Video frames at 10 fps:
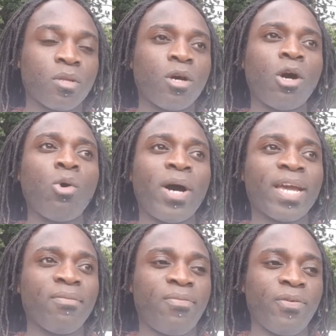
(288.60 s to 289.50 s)
Oh, I
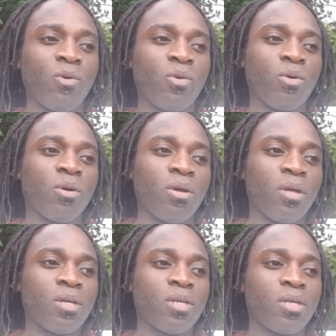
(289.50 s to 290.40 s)
can feel
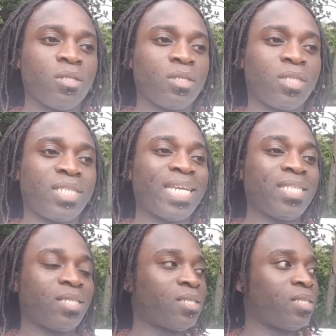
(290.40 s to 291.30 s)

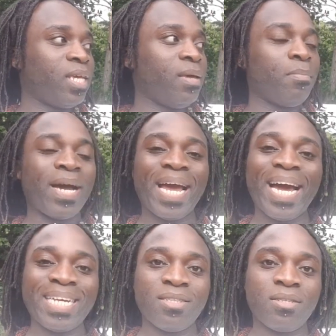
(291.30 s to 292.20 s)
sense in my
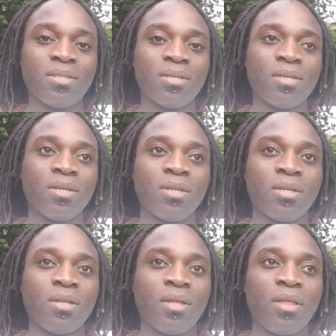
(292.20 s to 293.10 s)
hand,
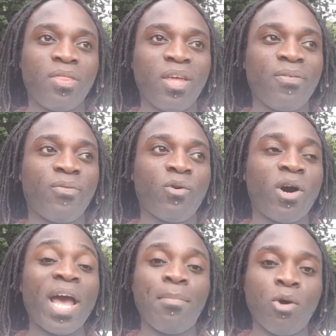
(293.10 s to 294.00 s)
therefore
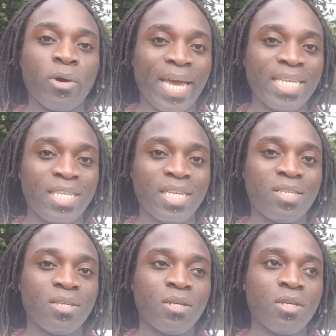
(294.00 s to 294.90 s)
I am
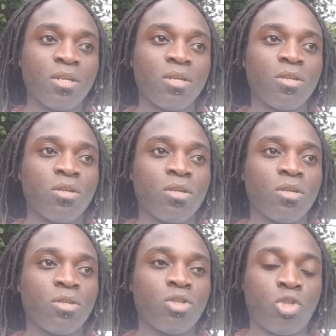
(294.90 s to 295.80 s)
located
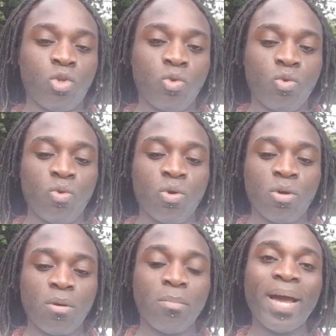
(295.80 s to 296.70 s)
to
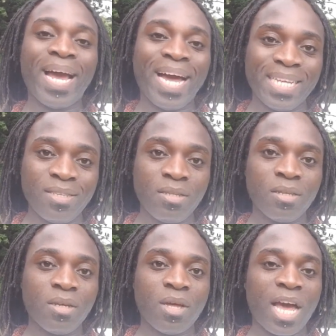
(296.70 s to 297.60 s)
my hand.
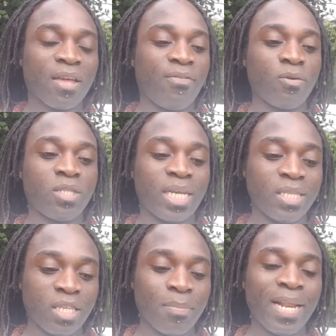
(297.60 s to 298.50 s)
I can feel
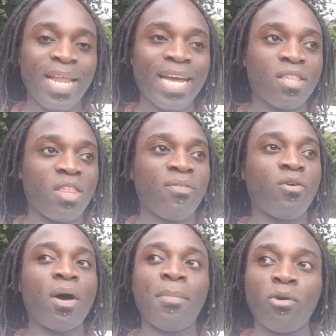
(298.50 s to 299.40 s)
sense in my leg,
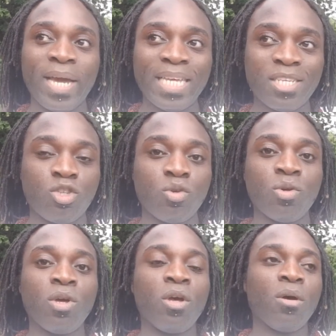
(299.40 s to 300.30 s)
therefore I'm located to
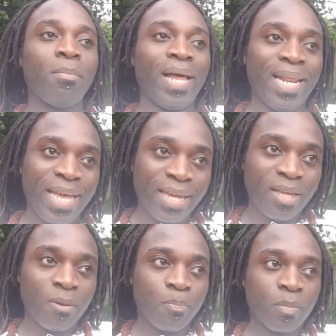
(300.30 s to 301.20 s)
my leg.
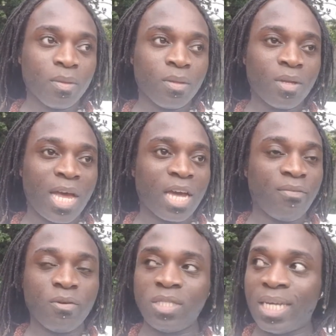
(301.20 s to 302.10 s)
I can
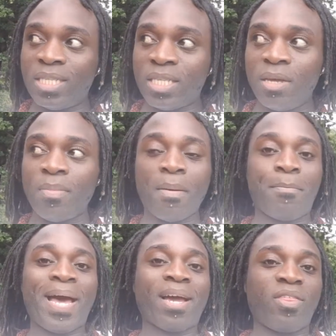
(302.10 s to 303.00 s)
feel sense in my
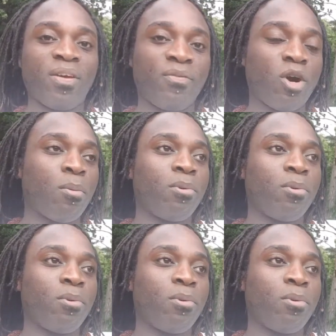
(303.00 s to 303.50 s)
back, therefore I'm